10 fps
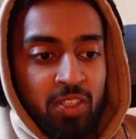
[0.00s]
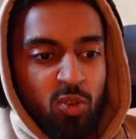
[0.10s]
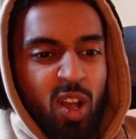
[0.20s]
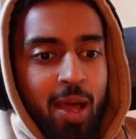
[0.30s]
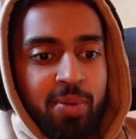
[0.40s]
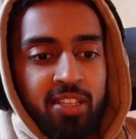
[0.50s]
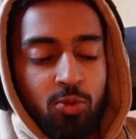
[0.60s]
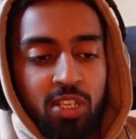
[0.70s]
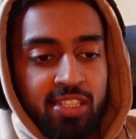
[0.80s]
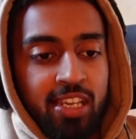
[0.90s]
happy and
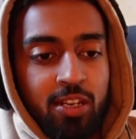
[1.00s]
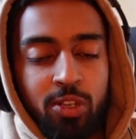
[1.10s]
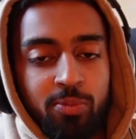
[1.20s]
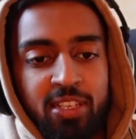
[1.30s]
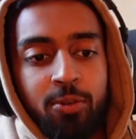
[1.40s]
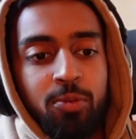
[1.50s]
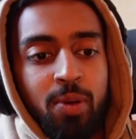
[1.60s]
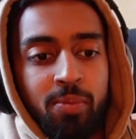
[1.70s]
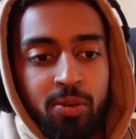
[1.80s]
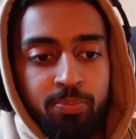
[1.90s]
so content when I'm sat with
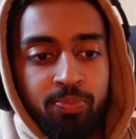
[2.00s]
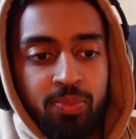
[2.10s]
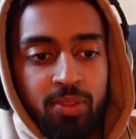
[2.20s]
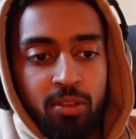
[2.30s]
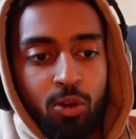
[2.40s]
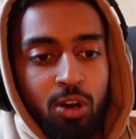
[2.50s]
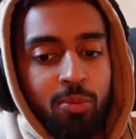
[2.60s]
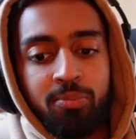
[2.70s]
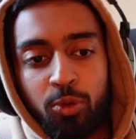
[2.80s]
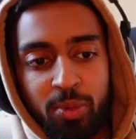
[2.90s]
my mum, or
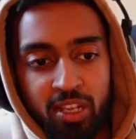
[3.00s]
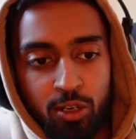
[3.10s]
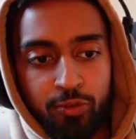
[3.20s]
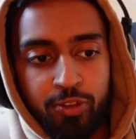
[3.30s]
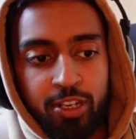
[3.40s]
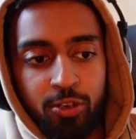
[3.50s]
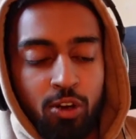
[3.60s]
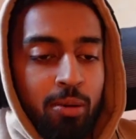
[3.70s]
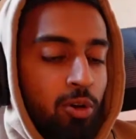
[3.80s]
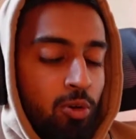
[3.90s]
I'm with my girlfriend,
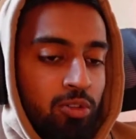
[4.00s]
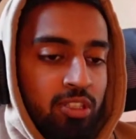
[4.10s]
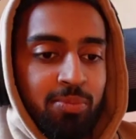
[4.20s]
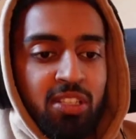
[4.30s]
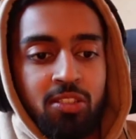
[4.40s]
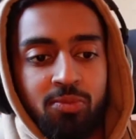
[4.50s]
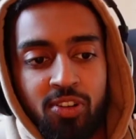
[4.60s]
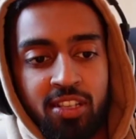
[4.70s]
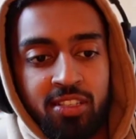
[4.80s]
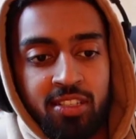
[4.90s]
or I'm going to meet some
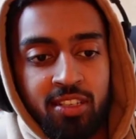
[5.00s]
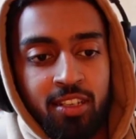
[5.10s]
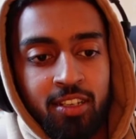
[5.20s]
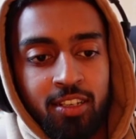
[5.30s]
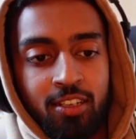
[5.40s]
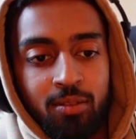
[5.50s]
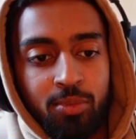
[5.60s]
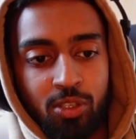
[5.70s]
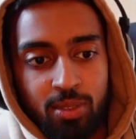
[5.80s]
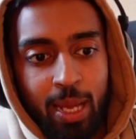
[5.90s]
friends,
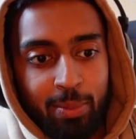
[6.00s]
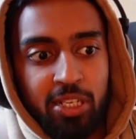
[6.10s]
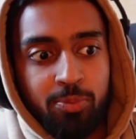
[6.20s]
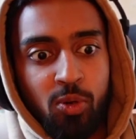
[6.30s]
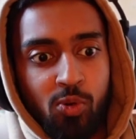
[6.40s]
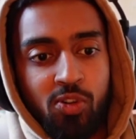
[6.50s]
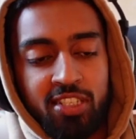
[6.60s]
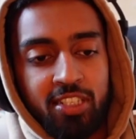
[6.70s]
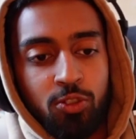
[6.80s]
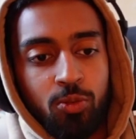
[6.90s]
because I'm literally
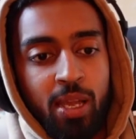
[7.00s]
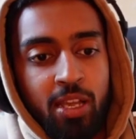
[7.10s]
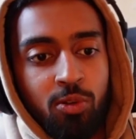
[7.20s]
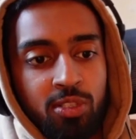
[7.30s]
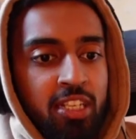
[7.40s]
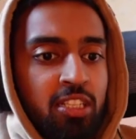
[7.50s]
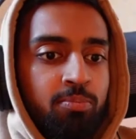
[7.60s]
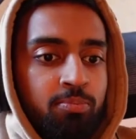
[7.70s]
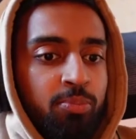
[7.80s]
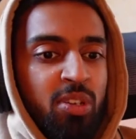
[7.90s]
progressing to my goals, and
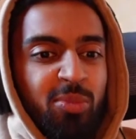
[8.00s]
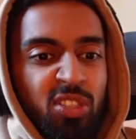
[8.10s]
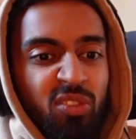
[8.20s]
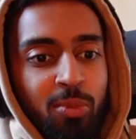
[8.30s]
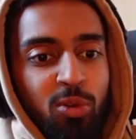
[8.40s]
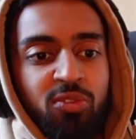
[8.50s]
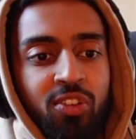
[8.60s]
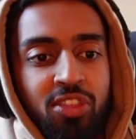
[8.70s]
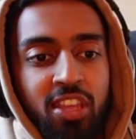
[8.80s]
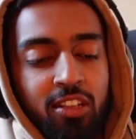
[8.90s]
it's pretty much the most
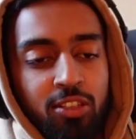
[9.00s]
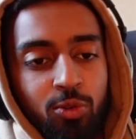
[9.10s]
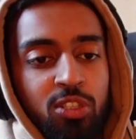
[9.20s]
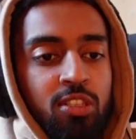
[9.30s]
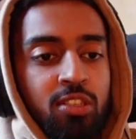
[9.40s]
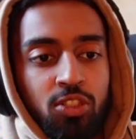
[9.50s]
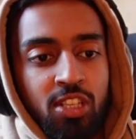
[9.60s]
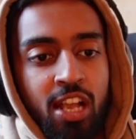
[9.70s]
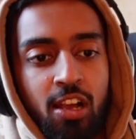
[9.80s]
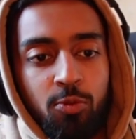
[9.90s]
fun thing I'll do is
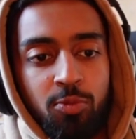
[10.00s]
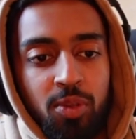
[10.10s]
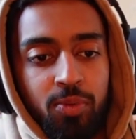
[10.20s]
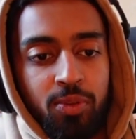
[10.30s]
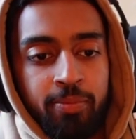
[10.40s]
just hang out with people.